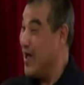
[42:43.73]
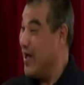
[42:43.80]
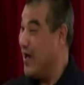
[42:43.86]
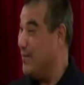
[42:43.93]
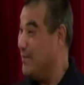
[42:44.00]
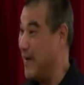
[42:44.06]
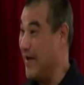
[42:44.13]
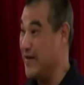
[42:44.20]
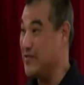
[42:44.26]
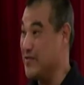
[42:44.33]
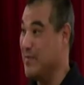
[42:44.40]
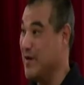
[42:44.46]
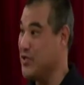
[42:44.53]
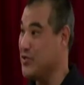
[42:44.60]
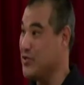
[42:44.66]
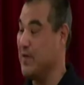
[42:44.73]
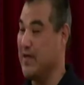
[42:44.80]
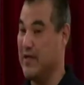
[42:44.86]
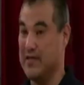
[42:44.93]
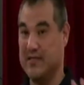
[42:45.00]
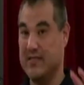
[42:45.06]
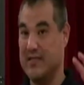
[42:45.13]
up pot as much
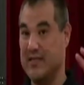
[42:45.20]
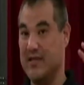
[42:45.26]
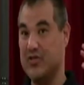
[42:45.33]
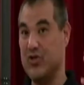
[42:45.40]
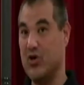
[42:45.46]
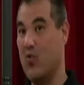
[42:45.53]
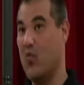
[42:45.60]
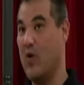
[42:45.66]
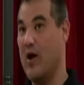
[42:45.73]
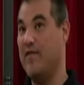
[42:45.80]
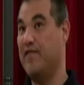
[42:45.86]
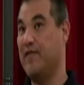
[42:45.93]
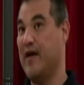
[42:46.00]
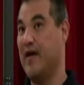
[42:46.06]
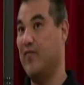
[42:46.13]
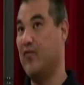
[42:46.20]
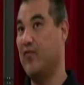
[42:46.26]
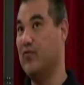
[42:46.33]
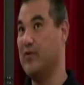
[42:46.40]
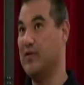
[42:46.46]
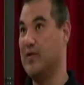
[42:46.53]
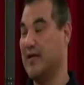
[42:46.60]
because there's no way for that root
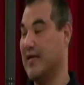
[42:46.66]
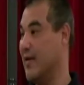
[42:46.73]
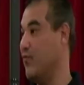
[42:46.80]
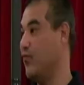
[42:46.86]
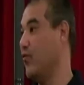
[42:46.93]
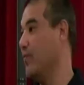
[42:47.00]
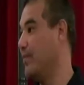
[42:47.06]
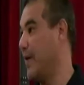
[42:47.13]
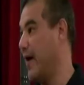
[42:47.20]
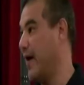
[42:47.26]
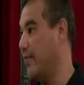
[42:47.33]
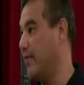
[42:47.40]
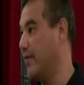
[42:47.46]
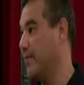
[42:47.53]
to get root bound.